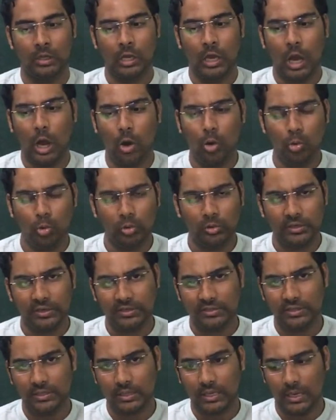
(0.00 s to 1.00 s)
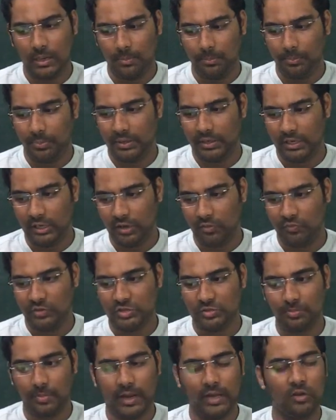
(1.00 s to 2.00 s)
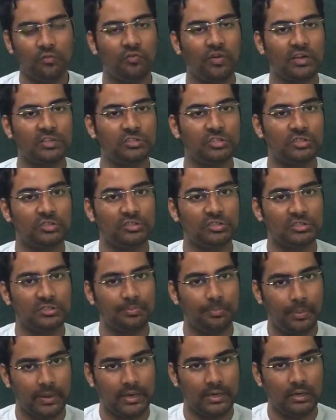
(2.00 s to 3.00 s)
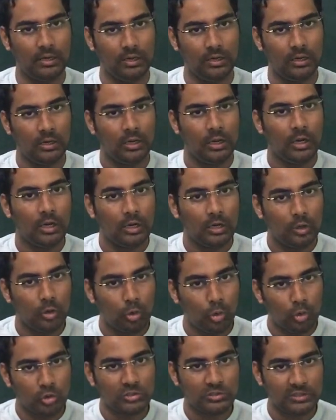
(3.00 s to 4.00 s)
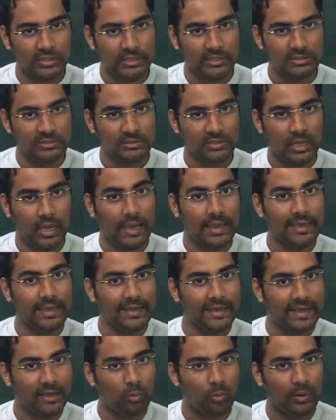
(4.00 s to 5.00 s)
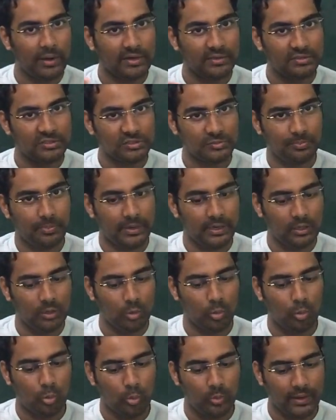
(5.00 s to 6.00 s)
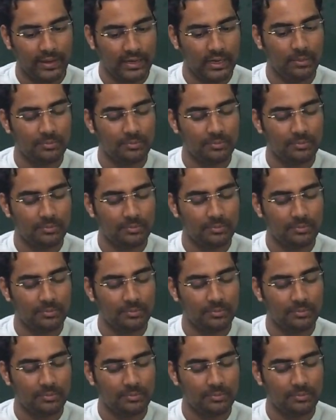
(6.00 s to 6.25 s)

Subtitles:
How did the company which manufactured this pen knows that I require this pen where I